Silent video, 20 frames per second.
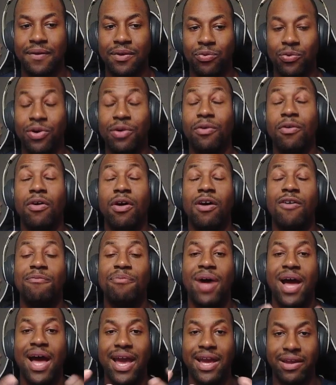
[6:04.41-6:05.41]
of
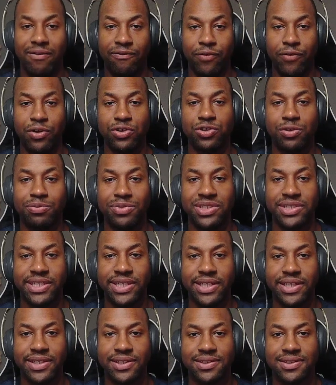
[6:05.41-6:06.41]
my virtual
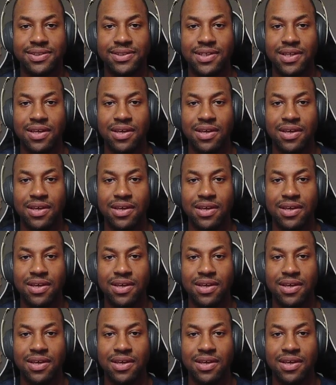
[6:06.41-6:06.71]
machines